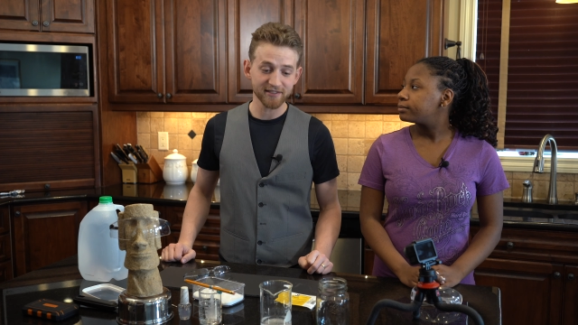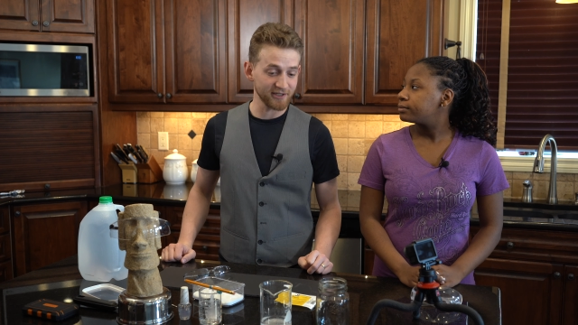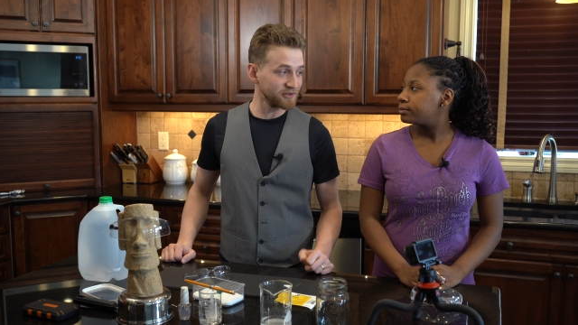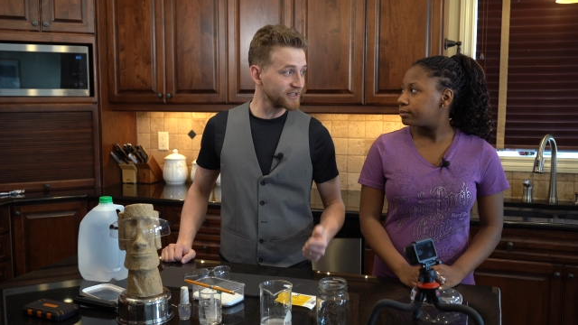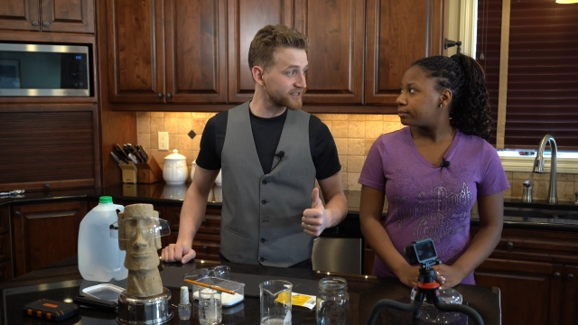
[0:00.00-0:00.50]

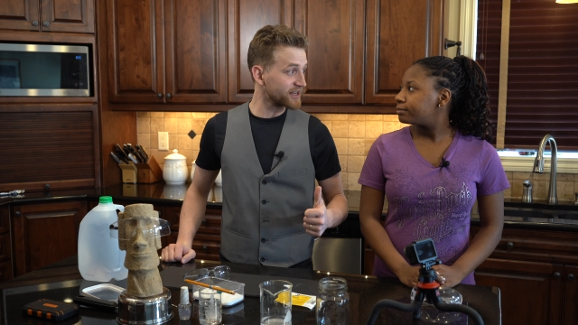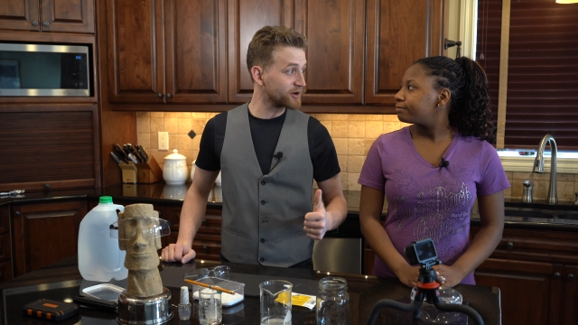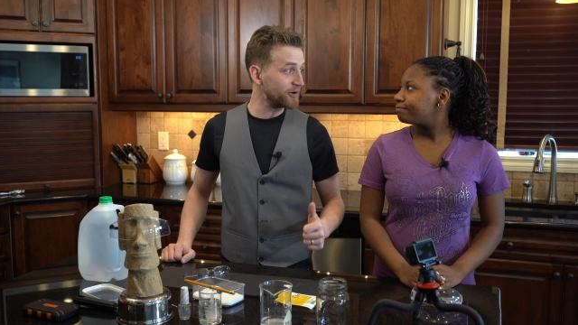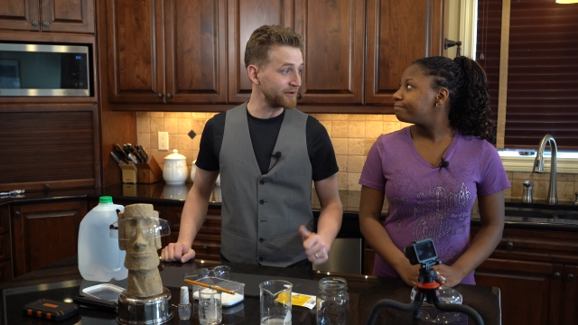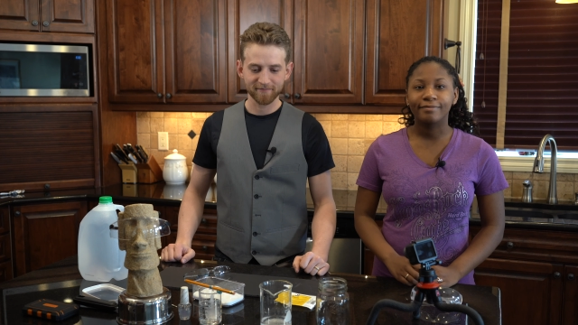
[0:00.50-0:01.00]
Speaker 1: So let's get
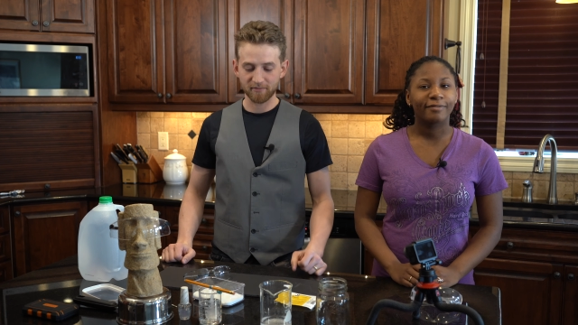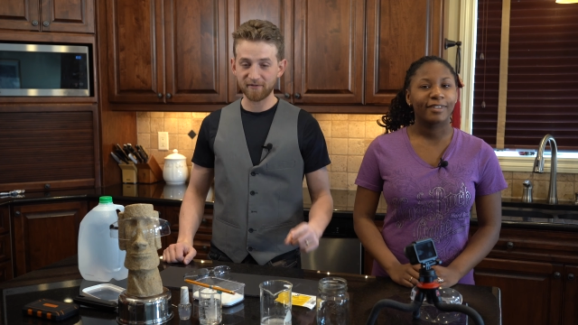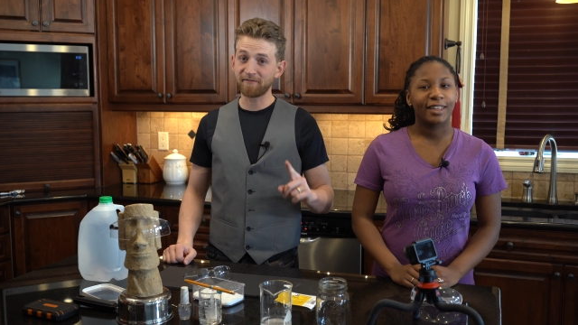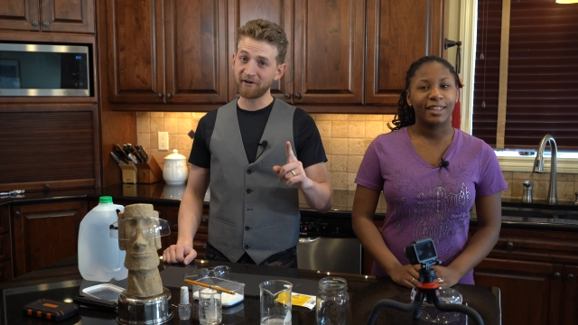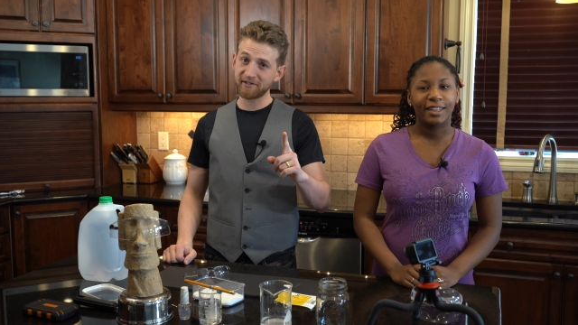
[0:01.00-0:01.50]
going.
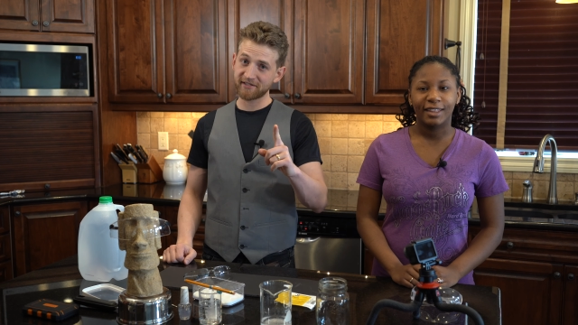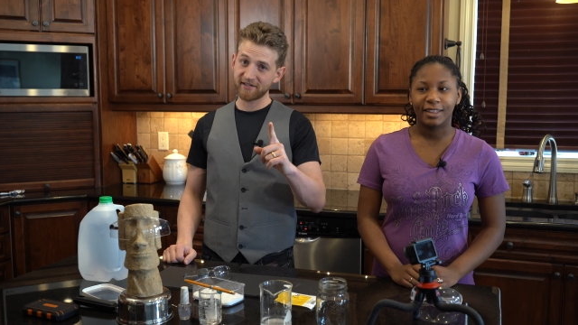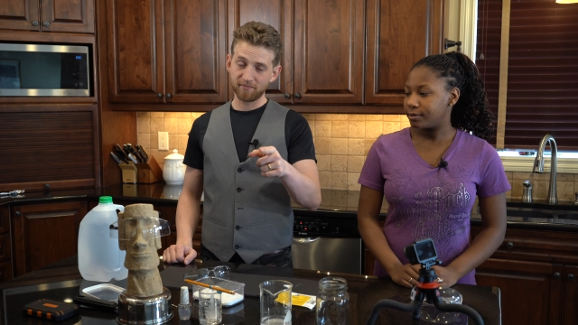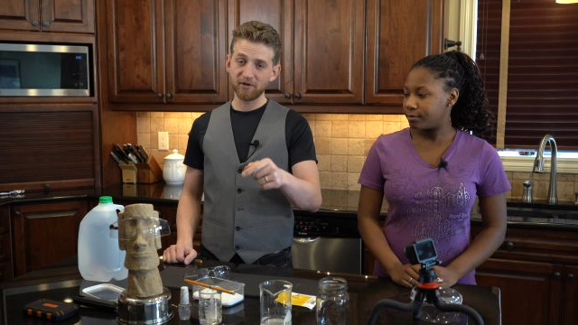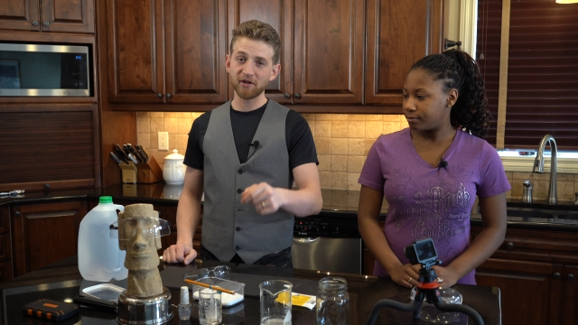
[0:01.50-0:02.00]
But
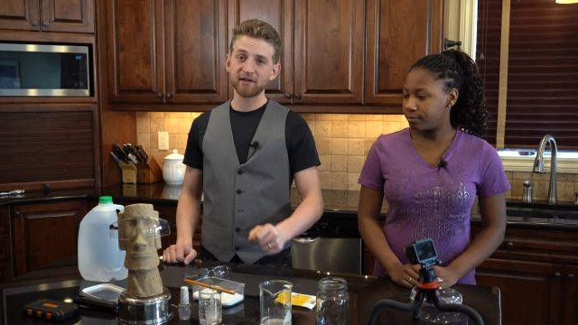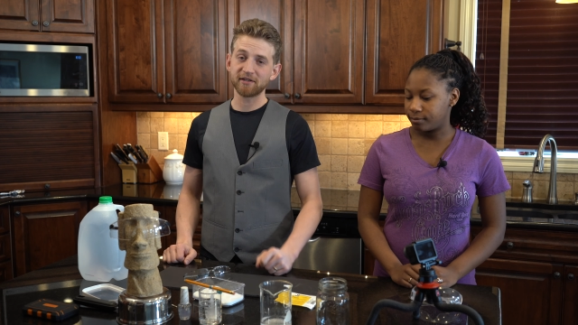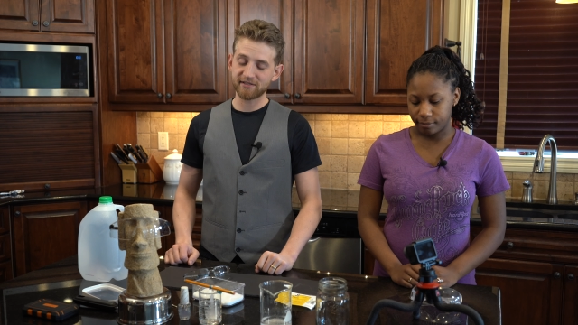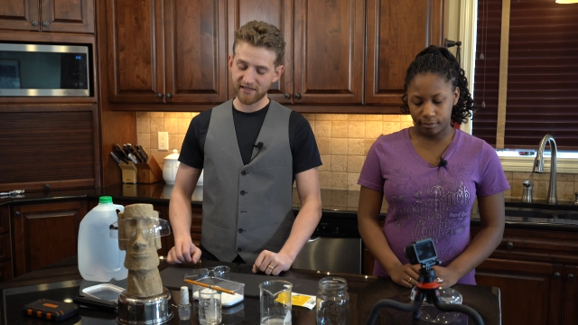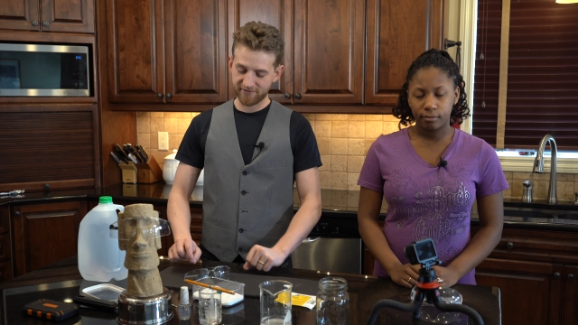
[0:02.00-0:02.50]
first, put on
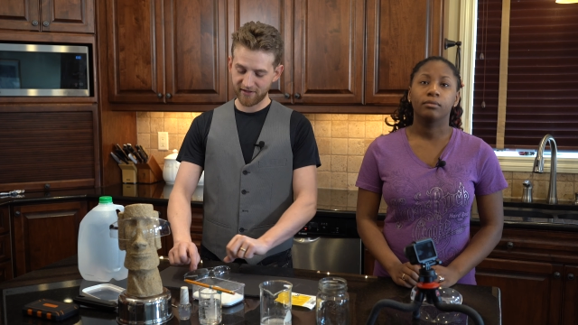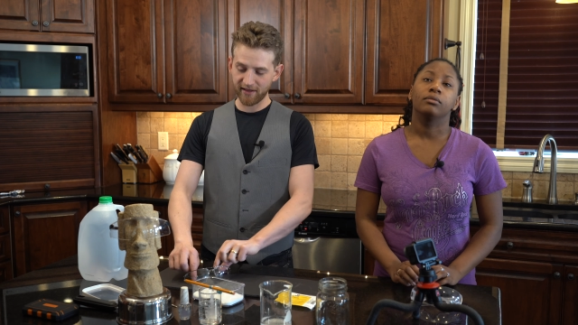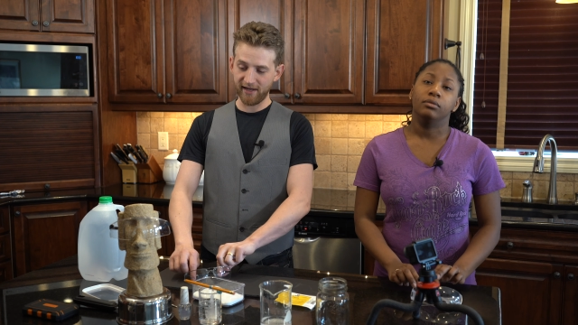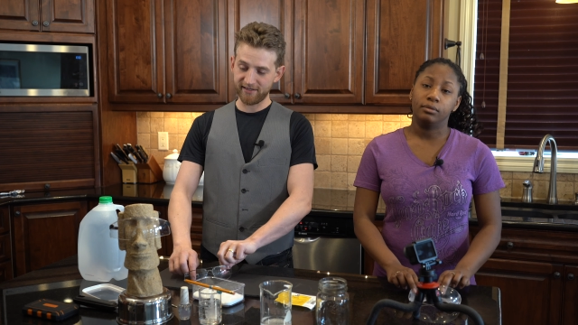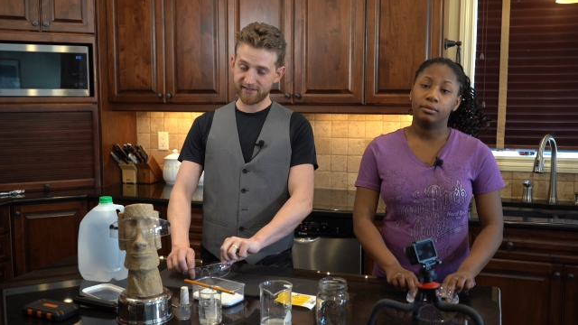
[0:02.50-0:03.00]
your safety
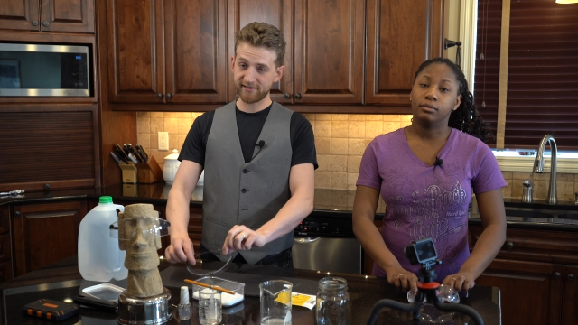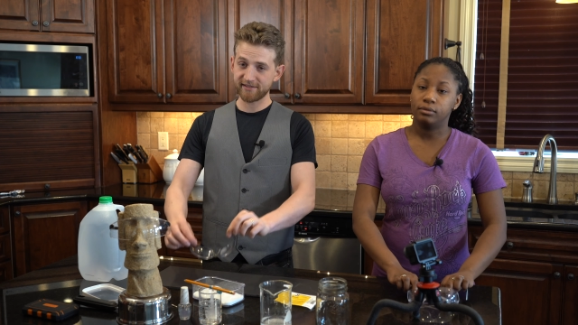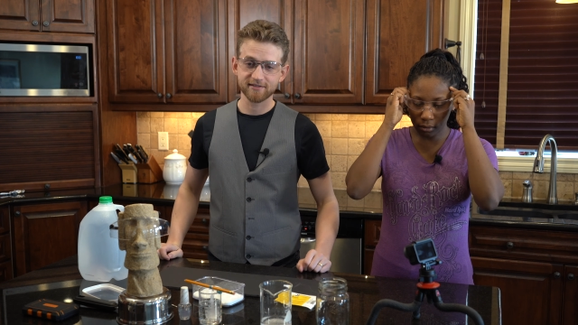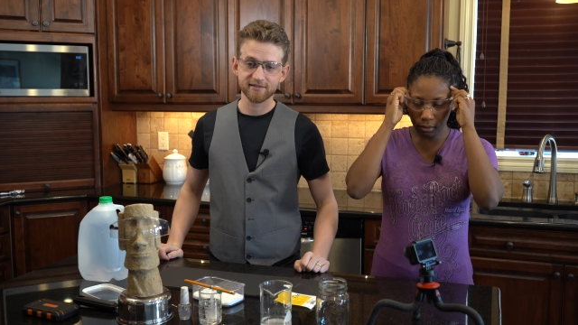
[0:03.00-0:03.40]
glasses.